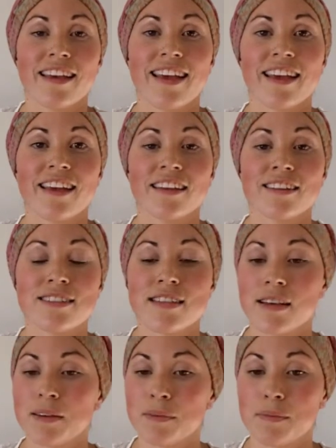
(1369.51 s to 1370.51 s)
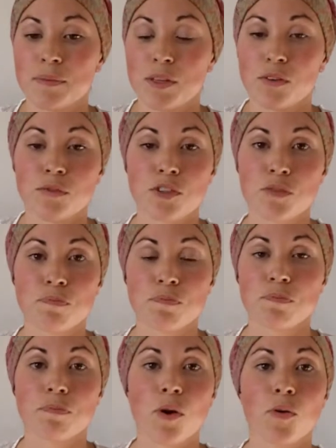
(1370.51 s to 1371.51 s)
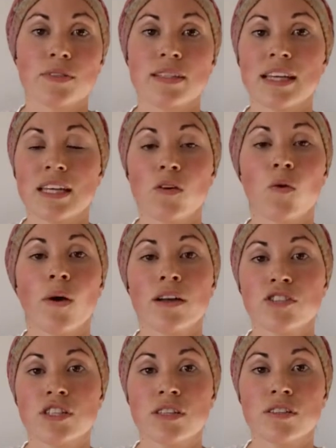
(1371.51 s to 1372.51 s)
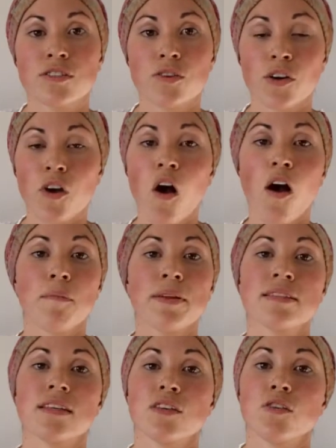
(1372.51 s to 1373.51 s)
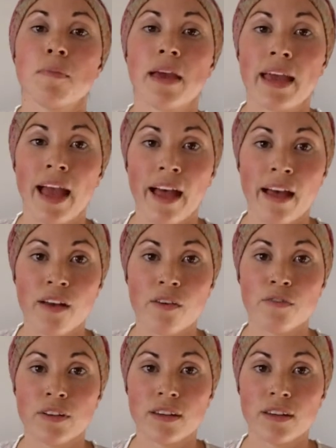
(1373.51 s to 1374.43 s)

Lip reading: you know, just post any questions or comments that you may have.